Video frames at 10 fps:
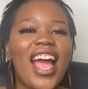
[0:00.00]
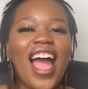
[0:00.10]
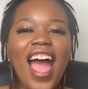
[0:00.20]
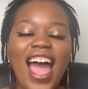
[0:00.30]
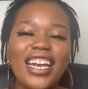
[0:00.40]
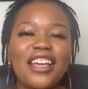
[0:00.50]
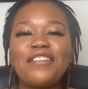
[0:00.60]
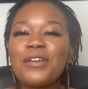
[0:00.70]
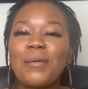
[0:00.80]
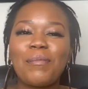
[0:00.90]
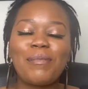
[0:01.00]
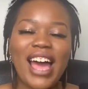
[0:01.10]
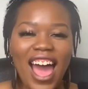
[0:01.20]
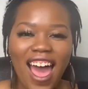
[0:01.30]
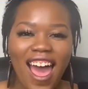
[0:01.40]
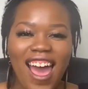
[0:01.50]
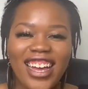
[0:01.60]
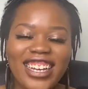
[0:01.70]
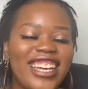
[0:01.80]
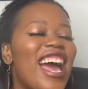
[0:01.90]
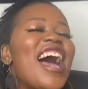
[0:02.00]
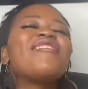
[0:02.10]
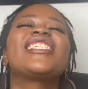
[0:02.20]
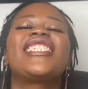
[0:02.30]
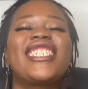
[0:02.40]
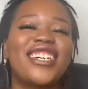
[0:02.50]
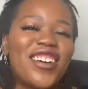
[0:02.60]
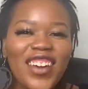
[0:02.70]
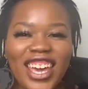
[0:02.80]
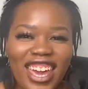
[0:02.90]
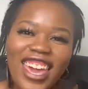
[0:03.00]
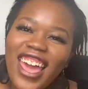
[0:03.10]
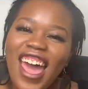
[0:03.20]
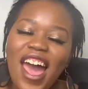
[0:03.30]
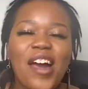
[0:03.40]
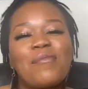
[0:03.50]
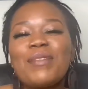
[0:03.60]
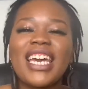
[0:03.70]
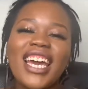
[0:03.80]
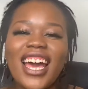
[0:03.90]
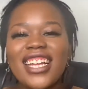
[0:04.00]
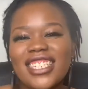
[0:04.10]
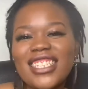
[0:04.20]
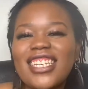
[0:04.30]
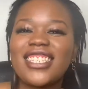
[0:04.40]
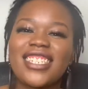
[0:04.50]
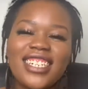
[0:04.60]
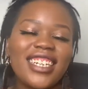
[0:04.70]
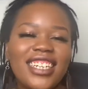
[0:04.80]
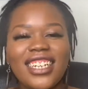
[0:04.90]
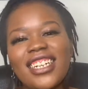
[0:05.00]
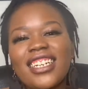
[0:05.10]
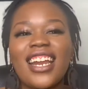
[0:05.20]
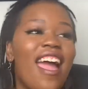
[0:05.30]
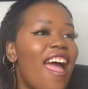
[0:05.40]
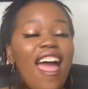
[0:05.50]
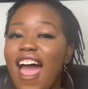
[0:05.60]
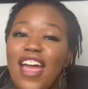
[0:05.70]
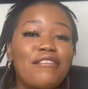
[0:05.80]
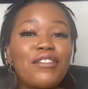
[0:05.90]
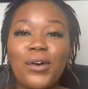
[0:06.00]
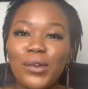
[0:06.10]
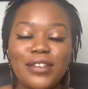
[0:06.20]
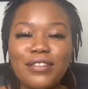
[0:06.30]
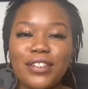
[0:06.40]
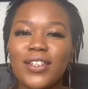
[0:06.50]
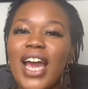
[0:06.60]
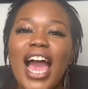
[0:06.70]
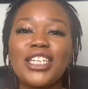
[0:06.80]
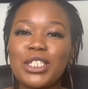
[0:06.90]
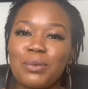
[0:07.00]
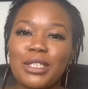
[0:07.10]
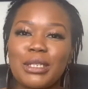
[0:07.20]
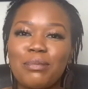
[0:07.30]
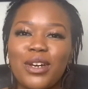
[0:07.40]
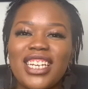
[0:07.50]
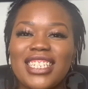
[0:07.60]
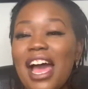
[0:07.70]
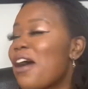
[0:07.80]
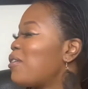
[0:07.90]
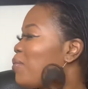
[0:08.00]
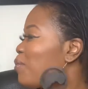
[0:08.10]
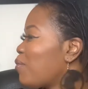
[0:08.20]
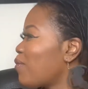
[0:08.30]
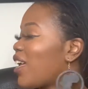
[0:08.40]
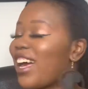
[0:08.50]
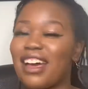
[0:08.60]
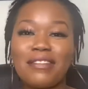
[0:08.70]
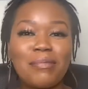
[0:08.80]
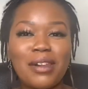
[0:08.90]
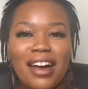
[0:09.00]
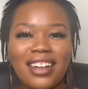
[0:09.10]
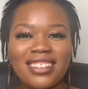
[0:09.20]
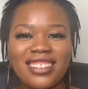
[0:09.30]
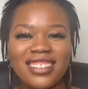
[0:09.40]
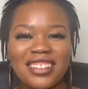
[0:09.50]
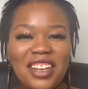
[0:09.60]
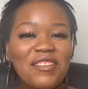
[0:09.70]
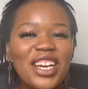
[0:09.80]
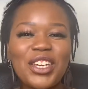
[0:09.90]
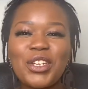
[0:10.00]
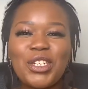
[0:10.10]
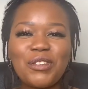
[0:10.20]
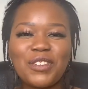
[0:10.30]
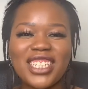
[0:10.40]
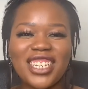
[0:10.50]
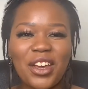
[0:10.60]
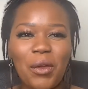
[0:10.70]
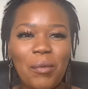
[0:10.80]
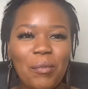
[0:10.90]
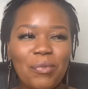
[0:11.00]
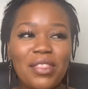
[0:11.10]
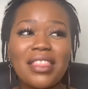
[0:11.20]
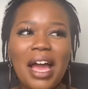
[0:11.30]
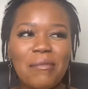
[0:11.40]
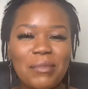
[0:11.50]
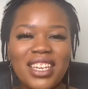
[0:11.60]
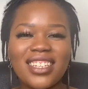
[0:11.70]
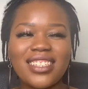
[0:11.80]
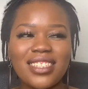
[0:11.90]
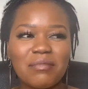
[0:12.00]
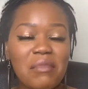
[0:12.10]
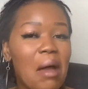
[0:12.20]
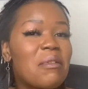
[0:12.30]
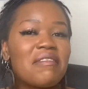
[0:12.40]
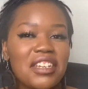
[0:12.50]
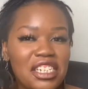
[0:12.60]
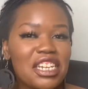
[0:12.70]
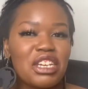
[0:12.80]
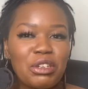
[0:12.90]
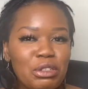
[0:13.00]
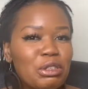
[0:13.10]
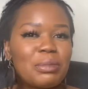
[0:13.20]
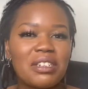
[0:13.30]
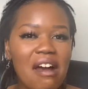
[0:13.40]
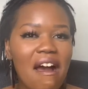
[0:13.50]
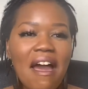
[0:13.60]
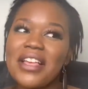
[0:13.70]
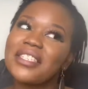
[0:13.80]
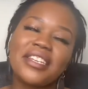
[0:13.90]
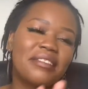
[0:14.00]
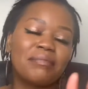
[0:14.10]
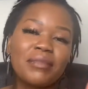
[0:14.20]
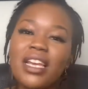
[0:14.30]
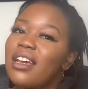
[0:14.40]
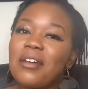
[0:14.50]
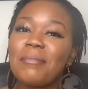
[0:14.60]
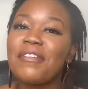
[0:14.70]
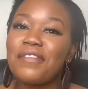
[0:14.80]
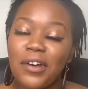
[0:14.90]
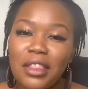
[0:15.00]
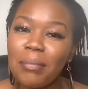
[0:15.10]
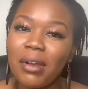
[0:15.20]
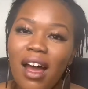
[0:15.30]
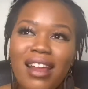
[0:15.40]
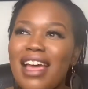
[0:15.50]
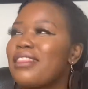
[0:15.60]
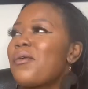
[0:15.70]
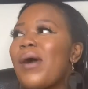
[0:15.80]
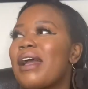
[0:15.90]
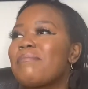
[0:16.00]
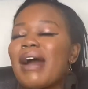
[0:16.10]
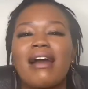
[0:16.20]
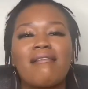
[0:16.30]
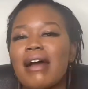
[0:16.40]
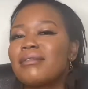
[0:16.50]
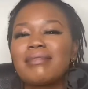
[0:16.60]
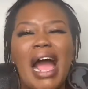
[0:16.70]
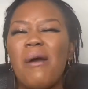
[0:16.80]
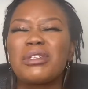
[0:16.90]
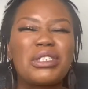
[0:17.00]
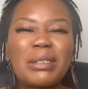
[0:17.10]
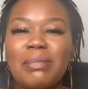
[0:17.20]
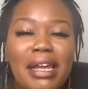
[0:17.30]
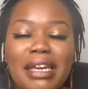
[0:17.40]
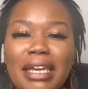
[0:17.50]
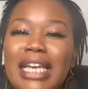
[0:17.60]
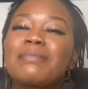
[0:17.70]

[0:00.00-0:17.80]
And if you're back, I'm still here being consistent. And for all of you, I just want to point out, I have a plan in my YouTube video. That means I'm officially a YouTube star. As in, before the plant and the white background, I was just playing games.